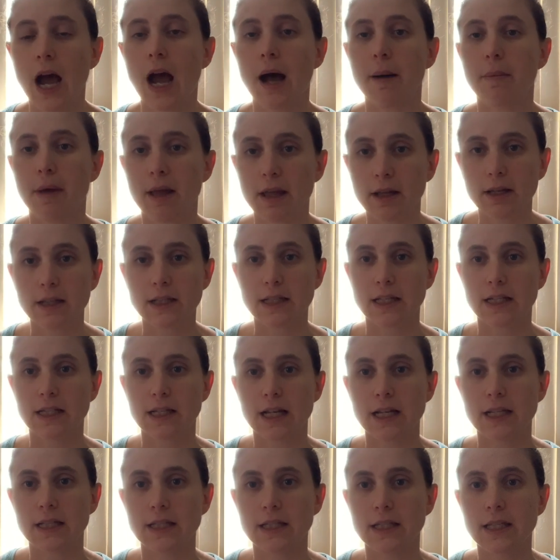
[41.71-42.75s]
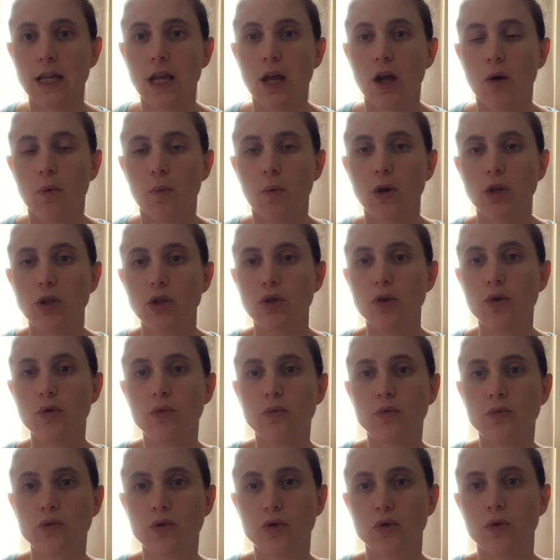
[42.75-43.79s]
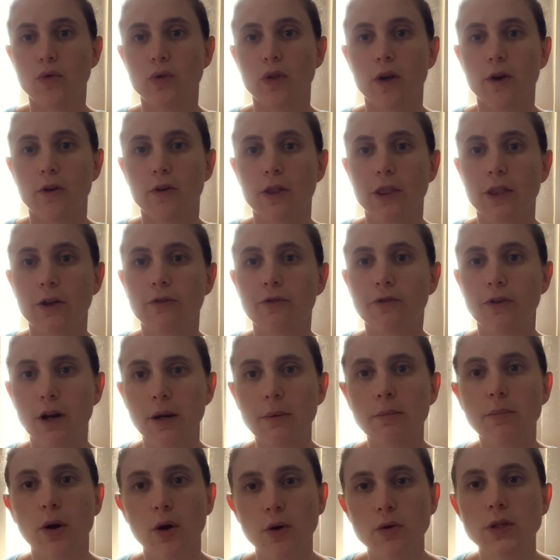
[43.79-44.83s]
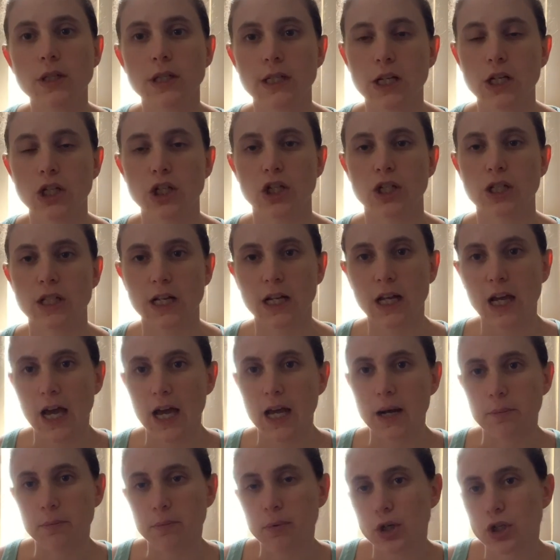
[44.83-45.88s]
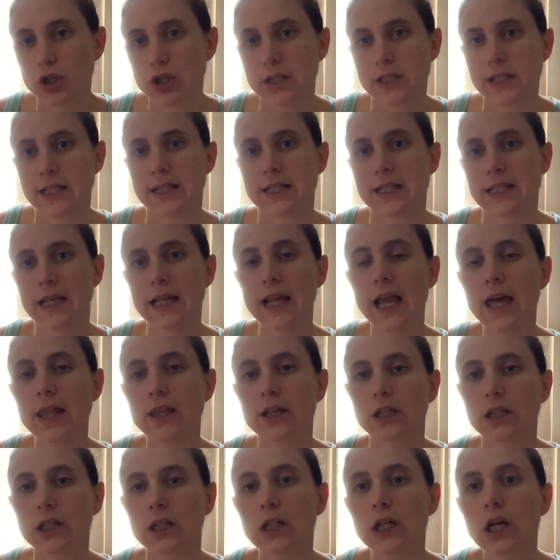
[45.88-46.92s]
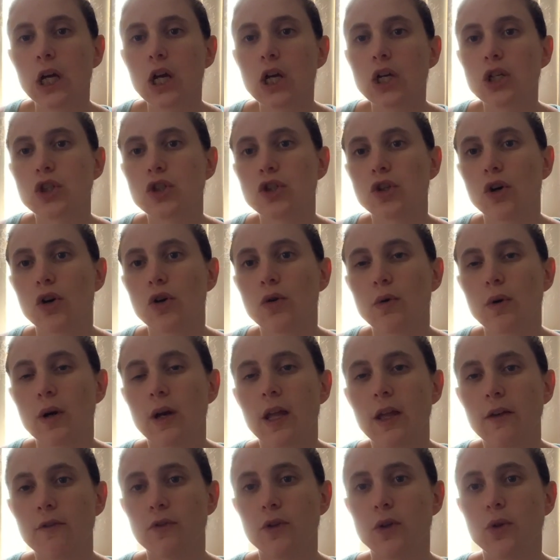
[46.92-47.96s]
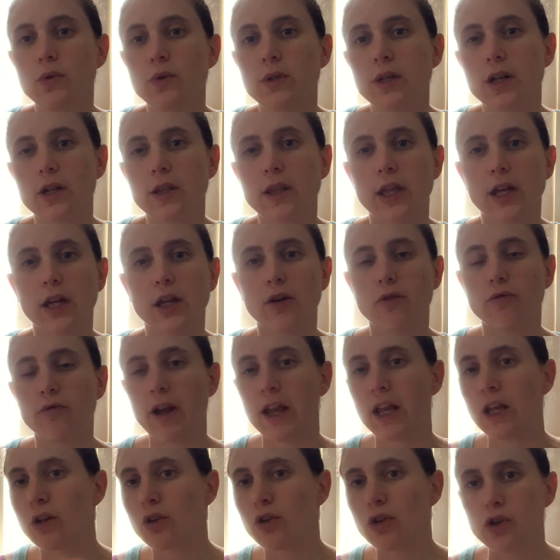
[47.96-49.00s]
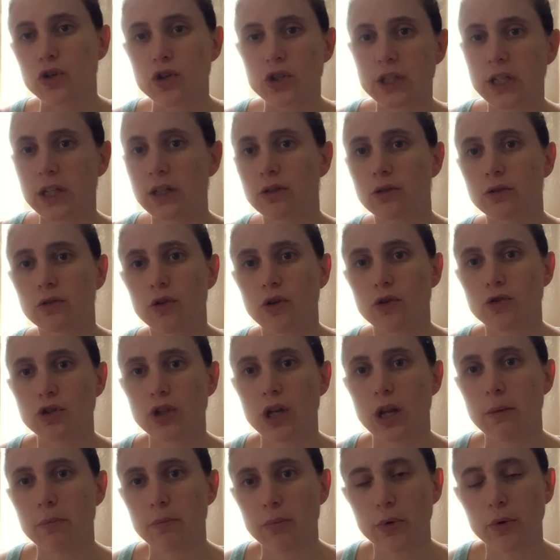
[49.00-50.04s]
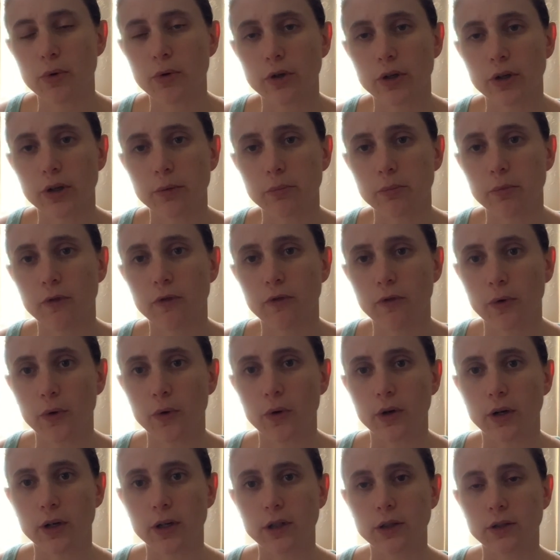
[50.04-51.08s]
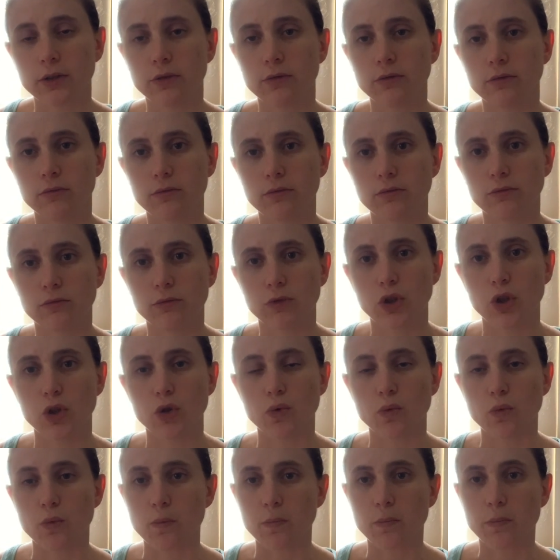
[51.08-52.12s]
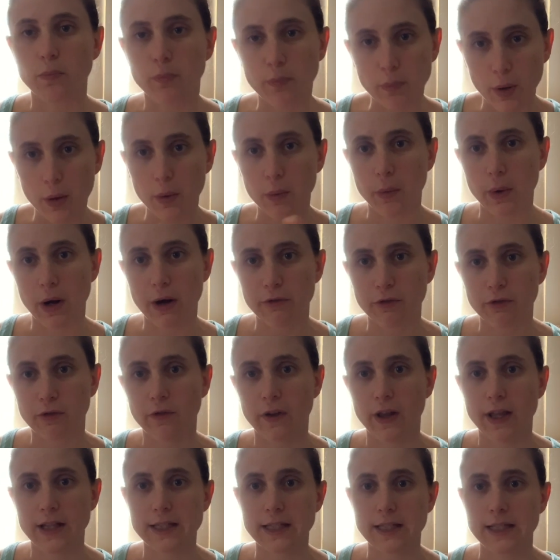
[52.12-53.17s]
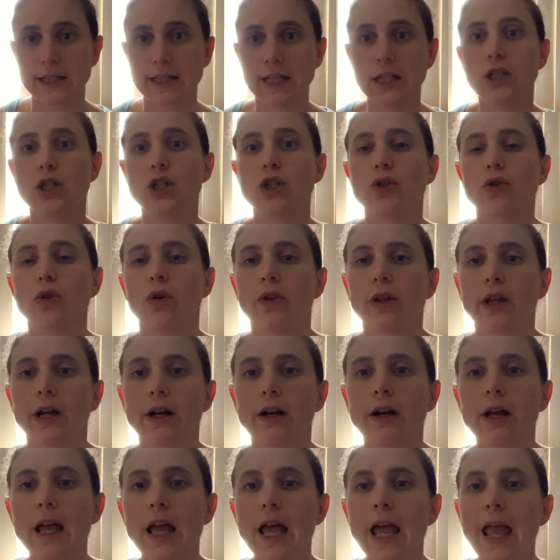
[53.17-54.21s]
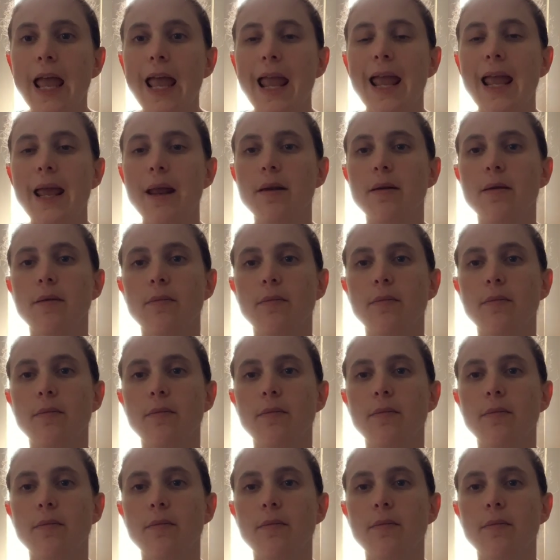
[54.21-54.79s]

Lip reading: because it does, when you do the front post stitches, it kind of pushes it together. So if you did like a regular single crochet border before you put whatever fancy stitches on there, it